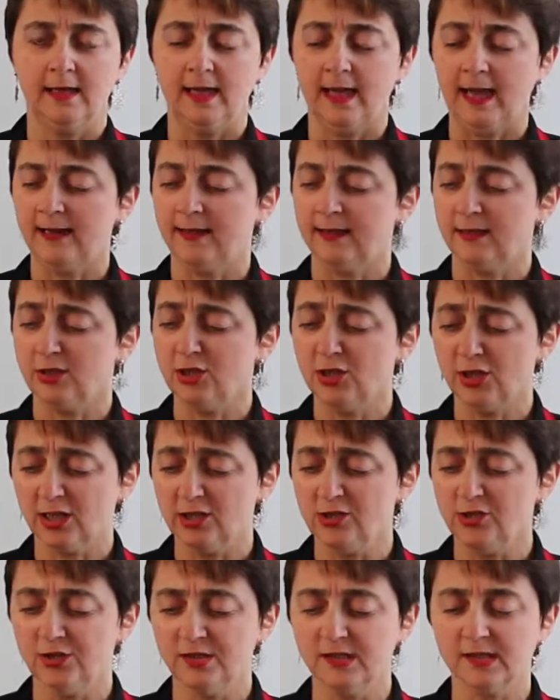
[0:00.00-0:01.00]
And you
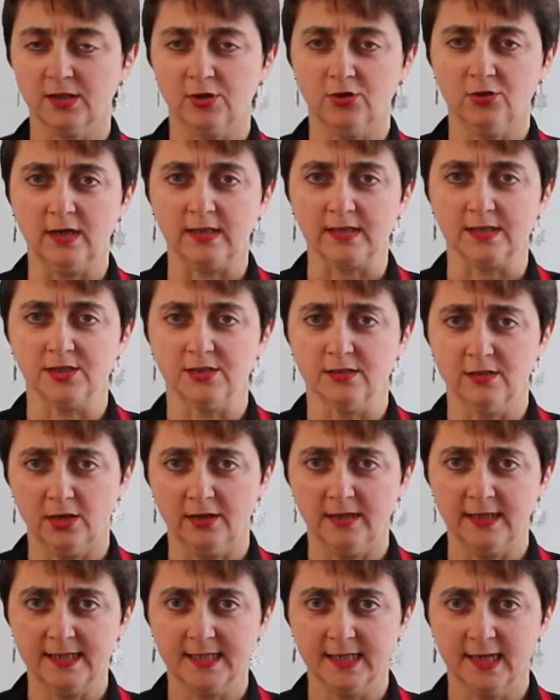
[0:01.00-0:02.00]
can use the crust, no
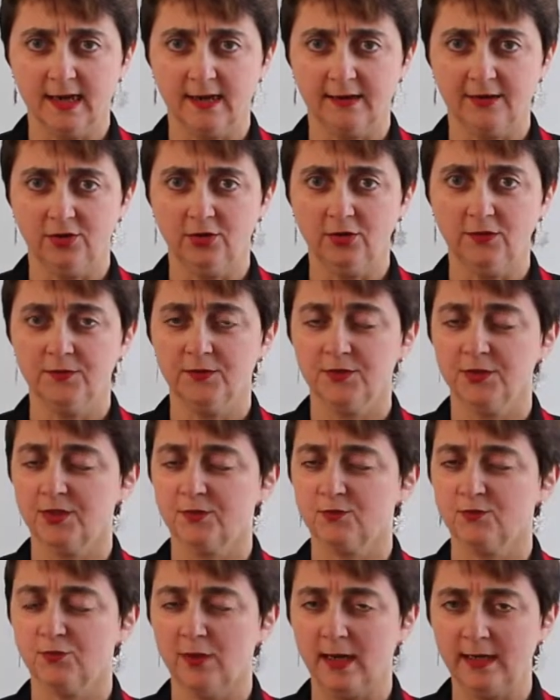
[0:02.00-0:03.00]
need to cut it off,
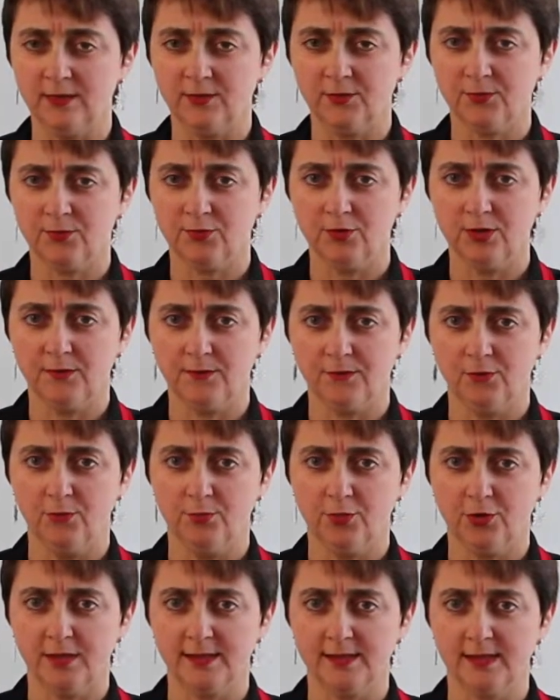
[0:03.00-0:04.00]
just run it through your food
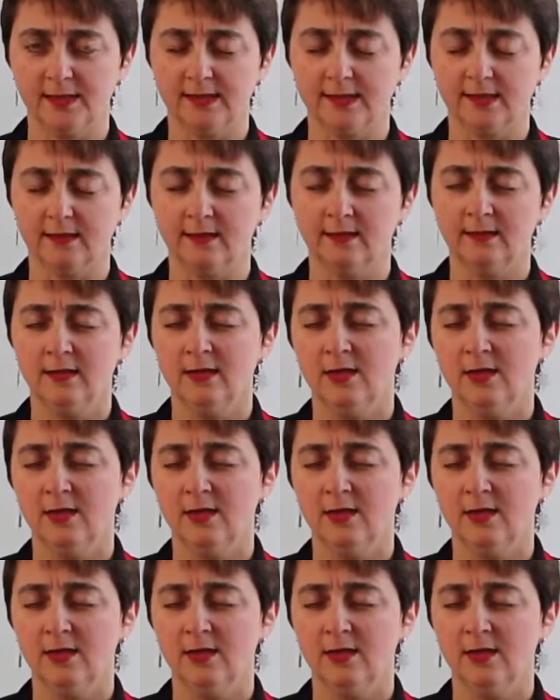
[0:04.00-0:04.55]
processor.